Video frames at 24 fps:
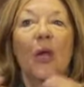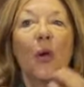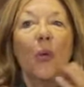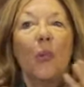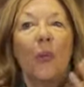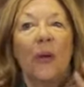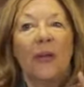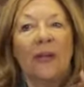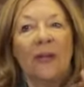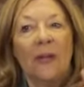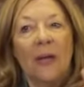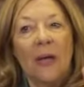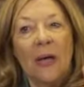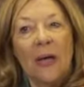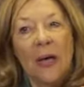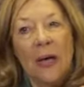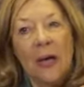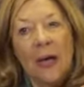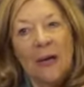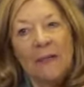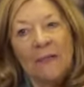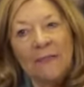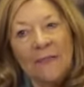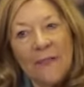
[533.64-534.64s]
when
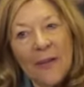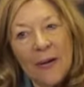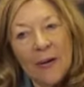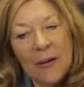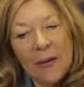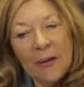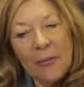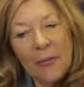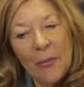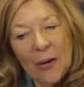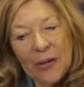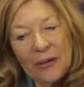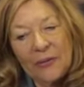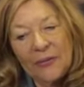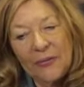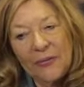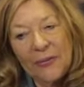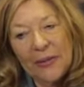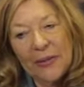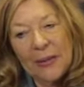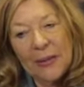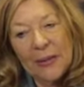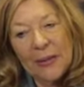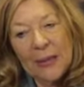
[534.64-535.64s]
a very
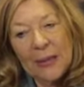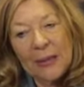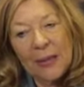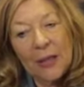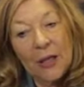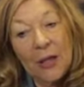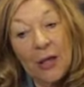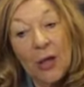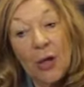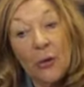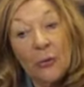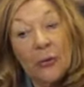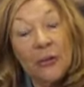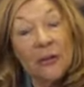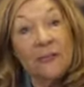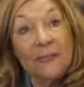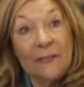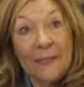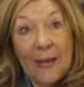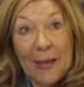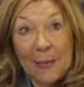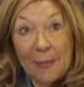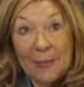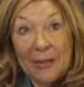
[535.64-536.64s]
wealthy colonial
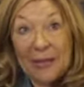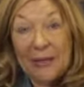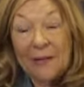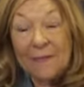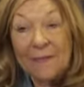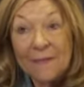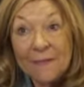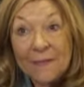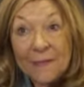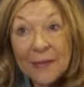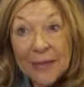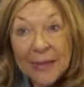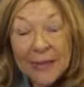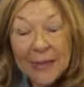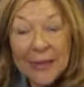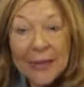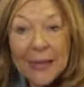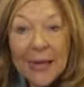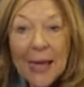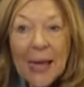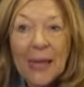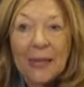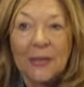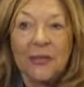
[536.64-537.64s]
family
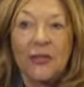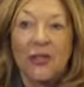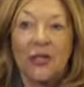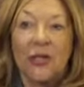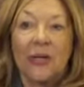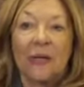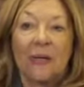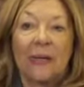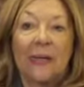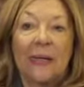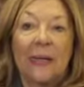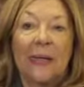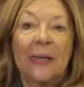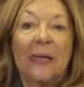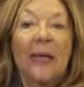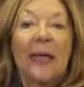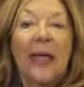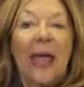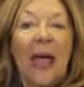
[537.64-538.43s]
flee Algeria